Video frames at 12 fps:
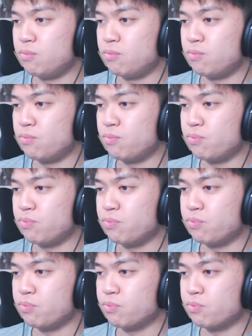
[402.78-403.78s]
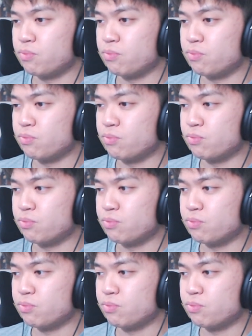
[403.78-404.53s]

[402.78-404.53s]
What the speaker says: (silence)